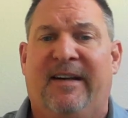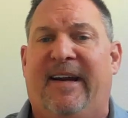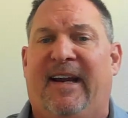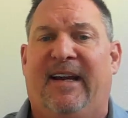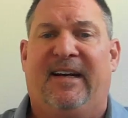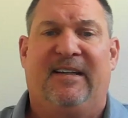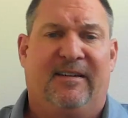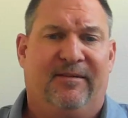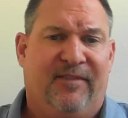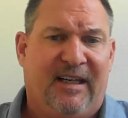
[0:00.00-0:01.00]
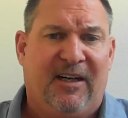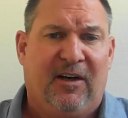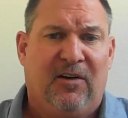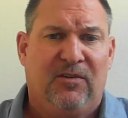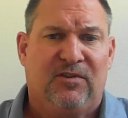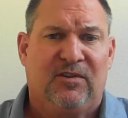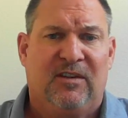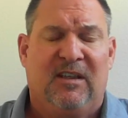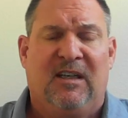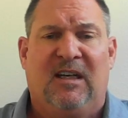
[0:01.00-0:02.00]
and videos.
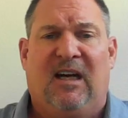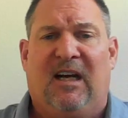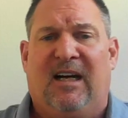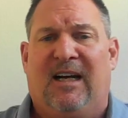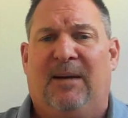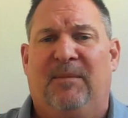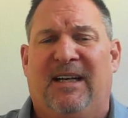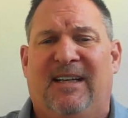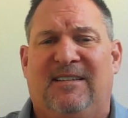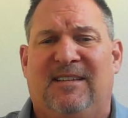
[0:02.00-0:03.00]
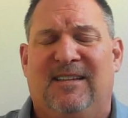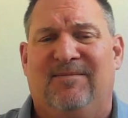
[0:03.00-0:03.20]
It's